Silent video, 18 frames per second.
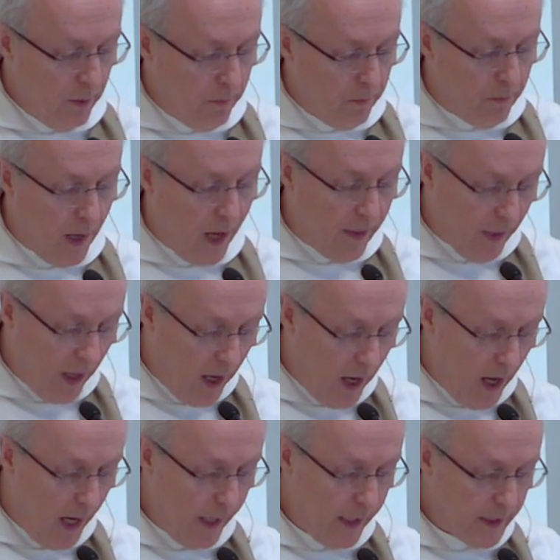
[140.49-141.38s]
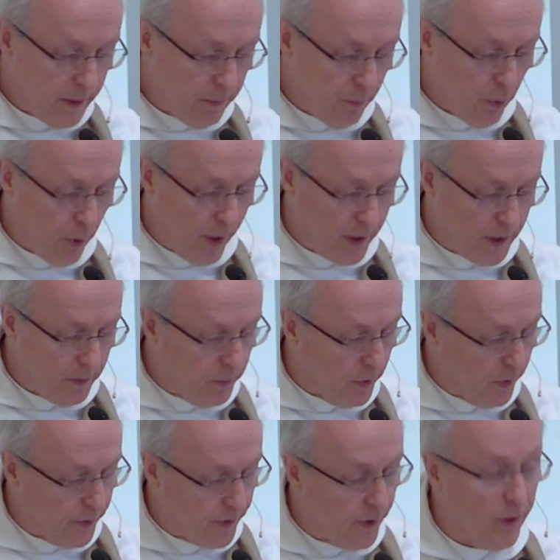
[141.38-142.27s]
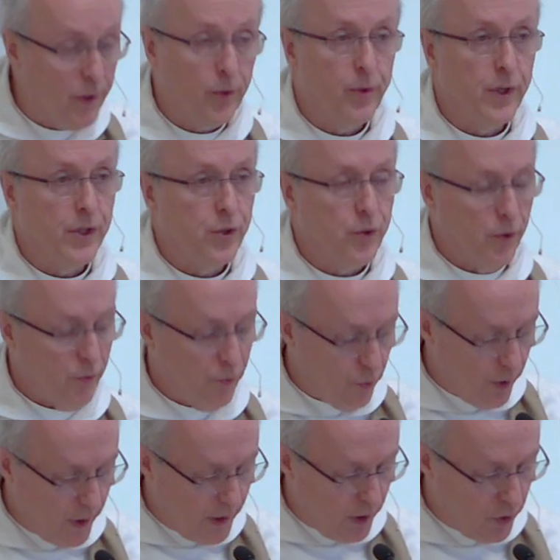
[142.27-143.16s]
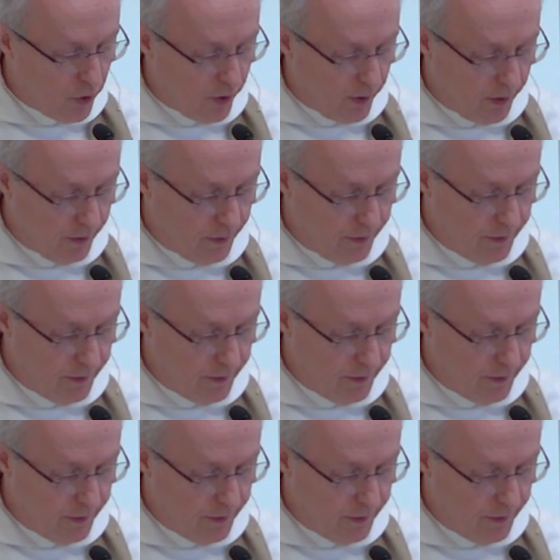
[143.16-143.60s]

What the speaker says: by the highest principles of the Christian tradition.